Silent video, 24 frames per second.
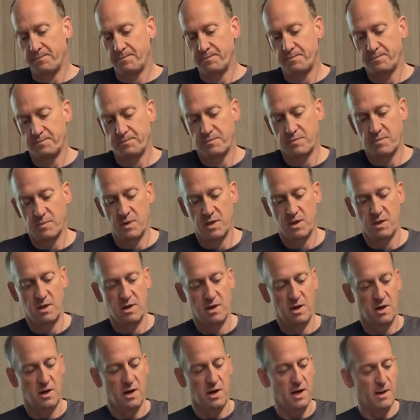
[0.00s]
Oh
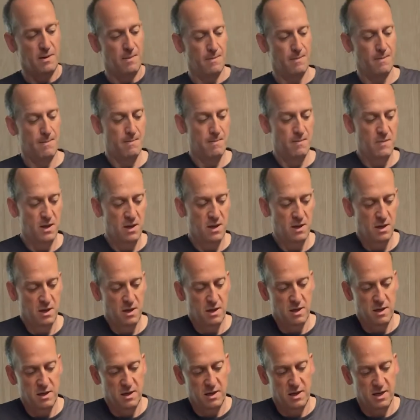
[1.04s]
yeah.
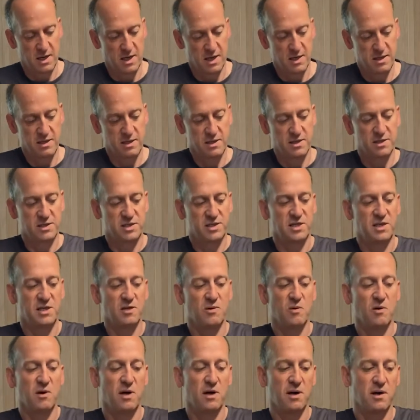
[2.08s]
Yeah, you can see the
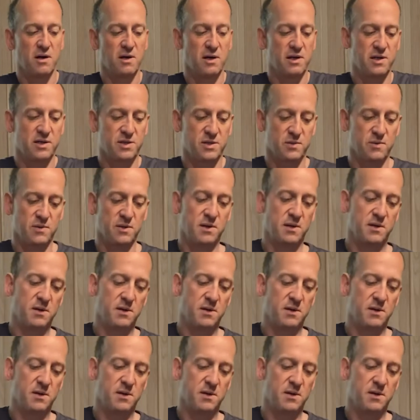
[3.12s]
water in this one.